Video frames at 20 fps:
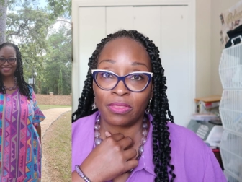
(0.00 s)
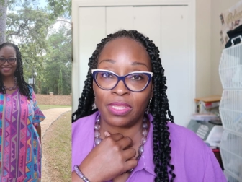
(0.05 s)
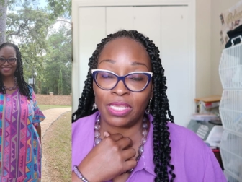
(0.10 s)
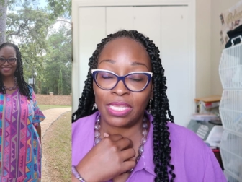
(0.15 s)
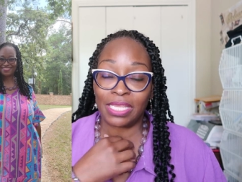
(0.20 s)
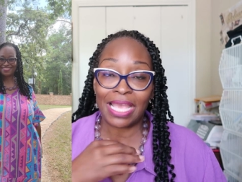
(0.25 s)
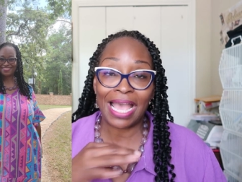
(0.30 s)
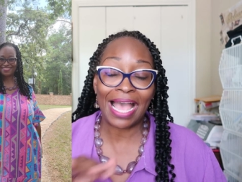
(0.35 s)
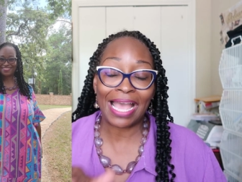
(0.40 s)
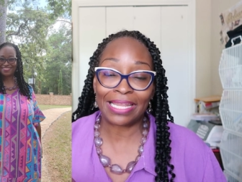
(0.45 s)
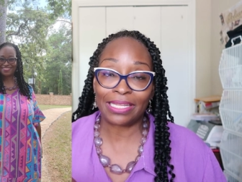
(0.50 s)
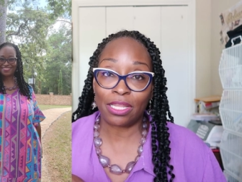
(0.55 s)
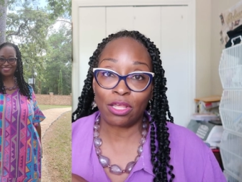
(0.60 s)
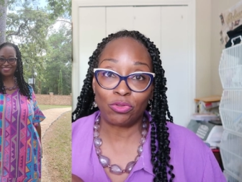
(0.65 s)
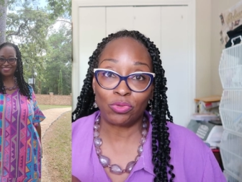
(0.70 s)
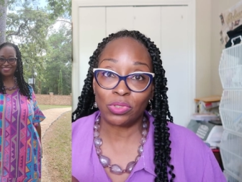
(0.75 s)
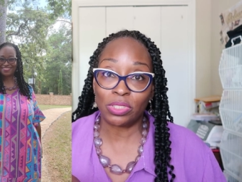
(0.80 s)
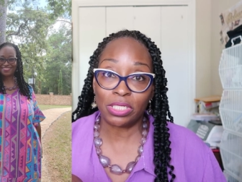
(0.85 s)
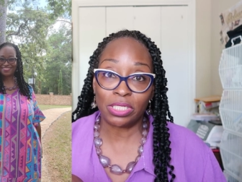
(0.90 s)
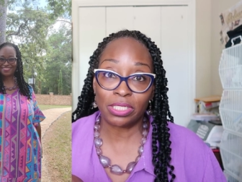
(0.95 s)
the high low
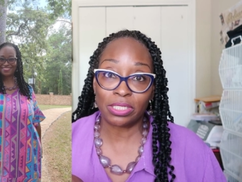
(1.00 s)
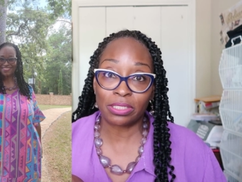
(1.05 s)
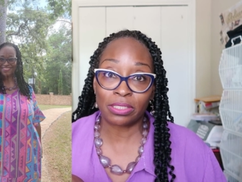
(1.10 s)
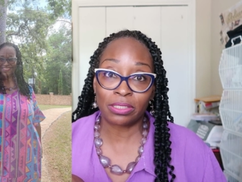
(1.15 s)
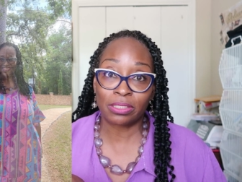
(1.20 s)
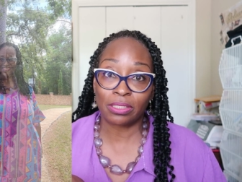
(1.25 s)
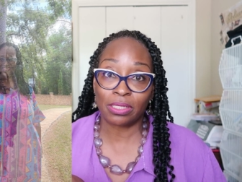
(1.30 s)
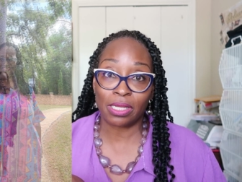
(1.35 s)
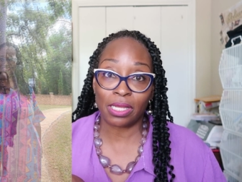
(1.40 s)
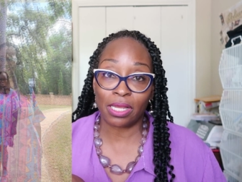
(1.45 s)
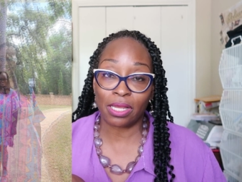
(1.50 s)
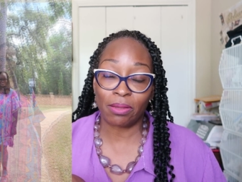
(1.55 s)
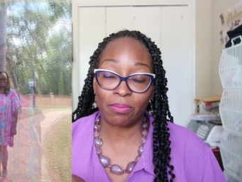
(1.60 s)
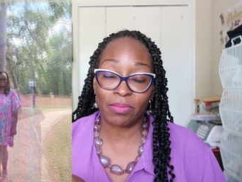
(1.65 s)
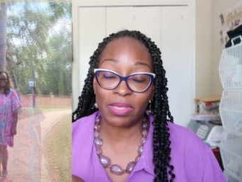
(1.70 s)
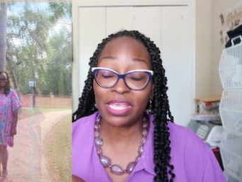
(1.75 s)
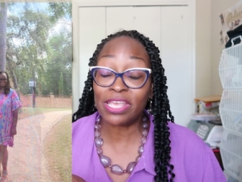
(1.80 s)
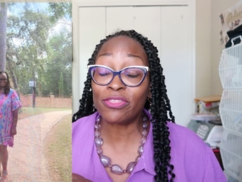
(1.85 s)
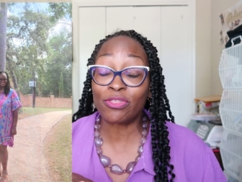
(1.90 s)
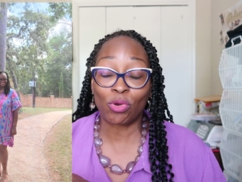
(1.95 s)
look
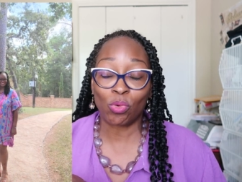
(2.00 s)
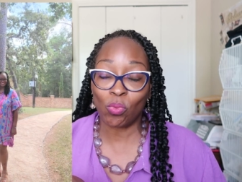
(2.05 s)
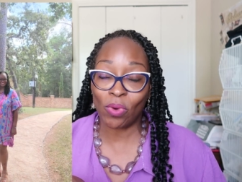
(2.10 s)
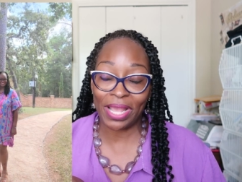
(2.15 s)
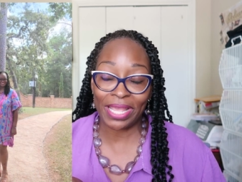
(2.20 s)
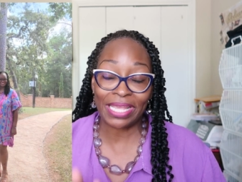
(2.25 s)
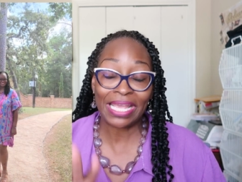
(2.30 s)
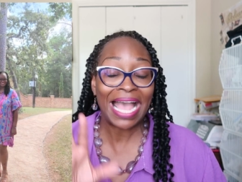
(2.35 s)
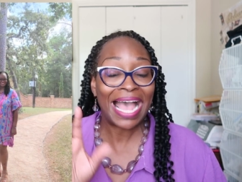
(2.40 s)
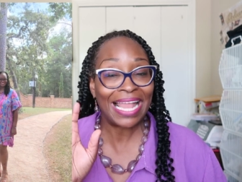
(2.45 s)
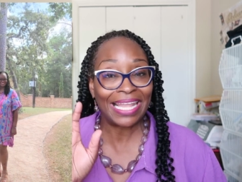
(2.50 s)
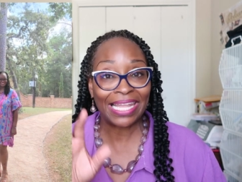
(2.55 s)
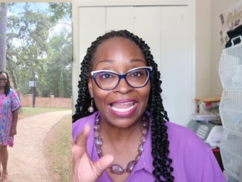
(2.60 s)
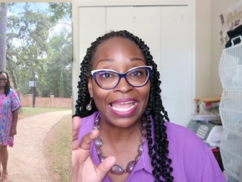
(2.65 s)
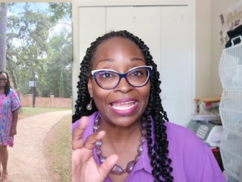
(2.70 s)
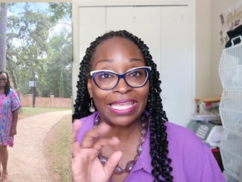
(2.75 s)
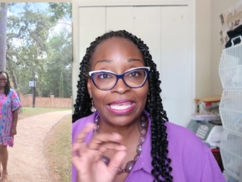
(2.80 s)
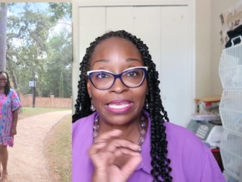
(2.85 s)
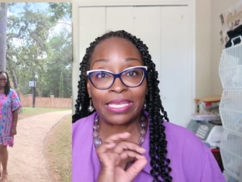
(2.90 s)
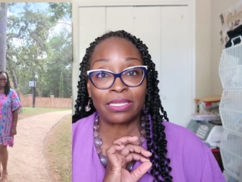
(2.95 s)
um, either way I
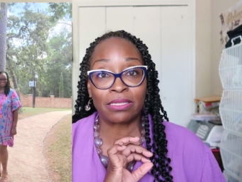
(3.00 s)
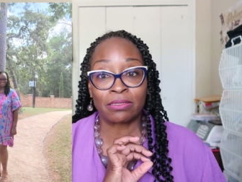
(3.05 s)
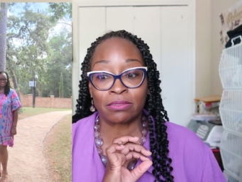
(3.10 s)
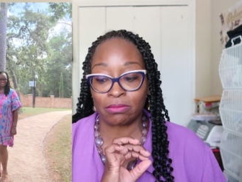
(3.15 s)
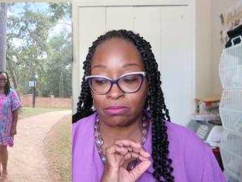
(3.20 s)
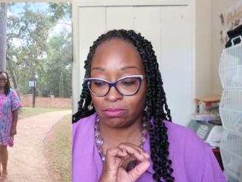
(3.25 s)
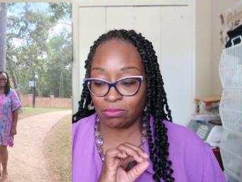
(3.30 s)
like it